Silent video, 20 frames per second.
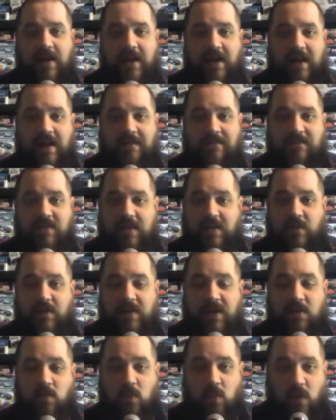And
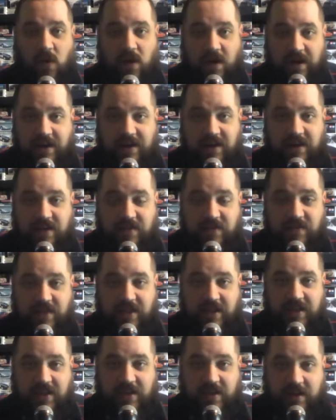then we have one of
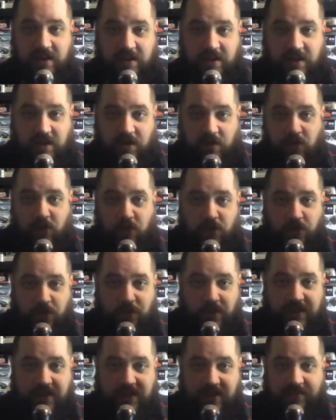the
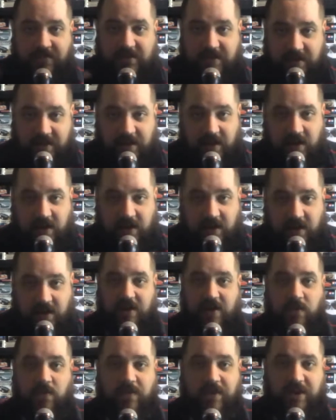new kits and then a
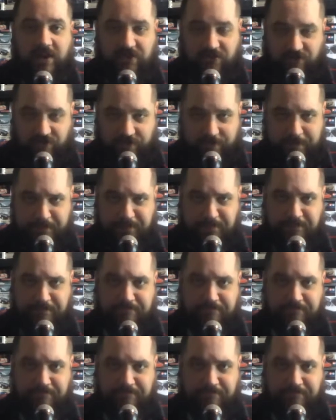straight reissue.